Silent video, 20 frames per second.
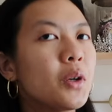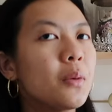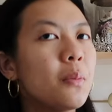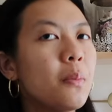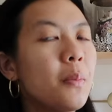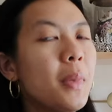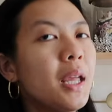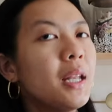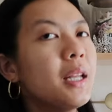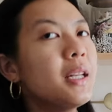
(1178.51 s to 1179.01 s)

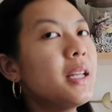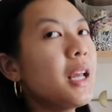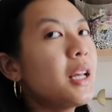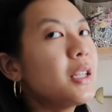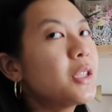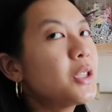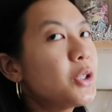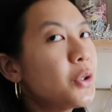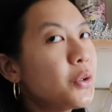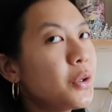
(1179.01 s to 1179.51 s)
made a
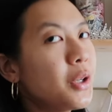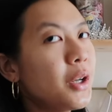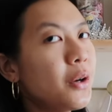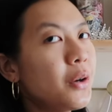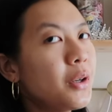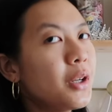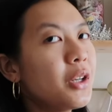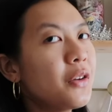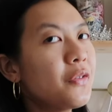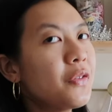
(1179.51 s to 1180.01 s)
dance studio
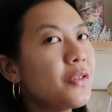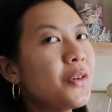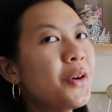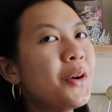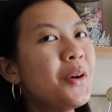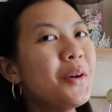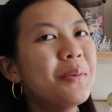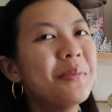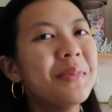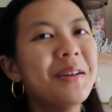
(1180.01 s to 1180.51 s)
in a different
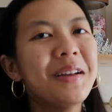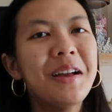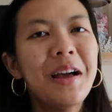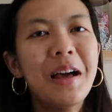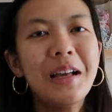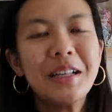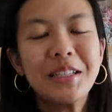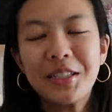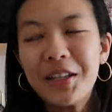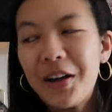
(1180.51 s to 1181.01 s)
room.
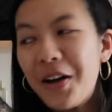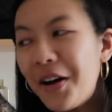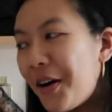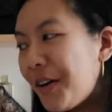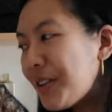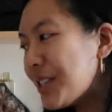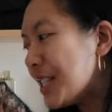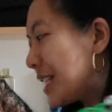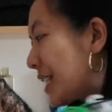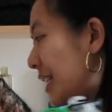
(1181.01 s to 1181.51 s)

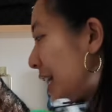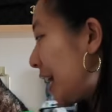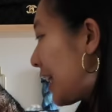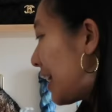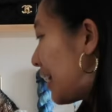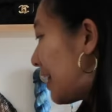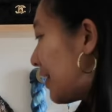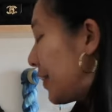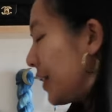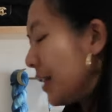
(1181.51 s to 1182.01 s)
So just kind
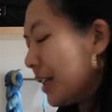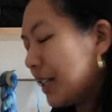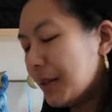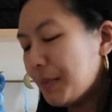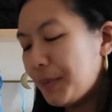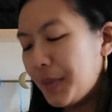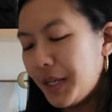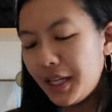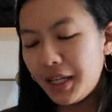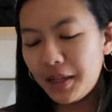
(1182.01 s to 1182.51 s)

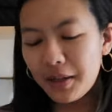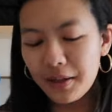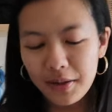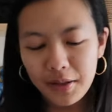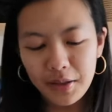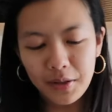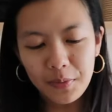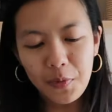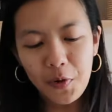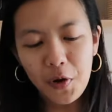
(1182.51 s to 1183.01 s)
of being a
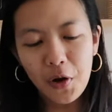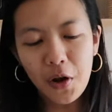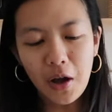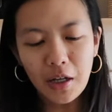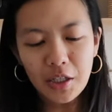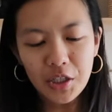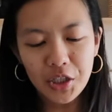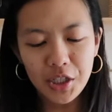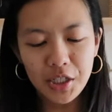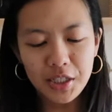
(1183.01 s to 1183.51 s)
little more
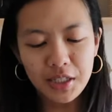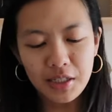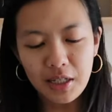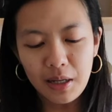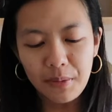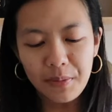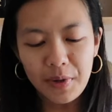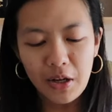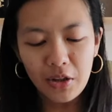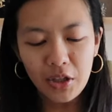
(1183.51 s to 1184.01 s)
conscious
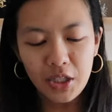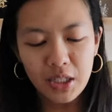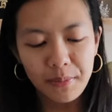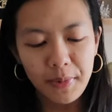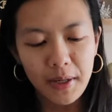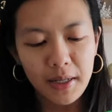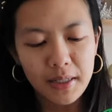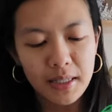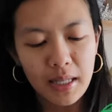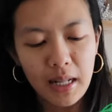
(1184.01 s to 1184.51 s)
about the
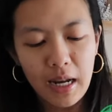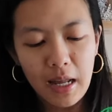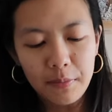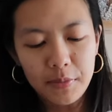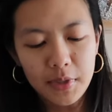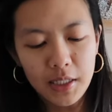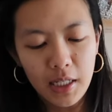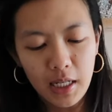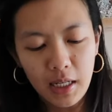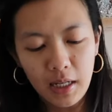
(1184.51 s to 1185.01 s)
space that
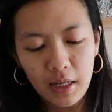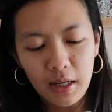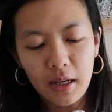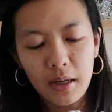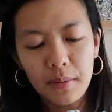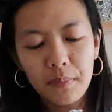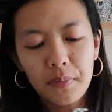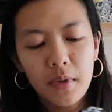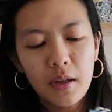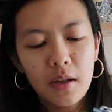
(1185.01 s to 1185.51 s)
I'm taking
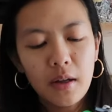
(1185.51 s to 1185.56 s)
up.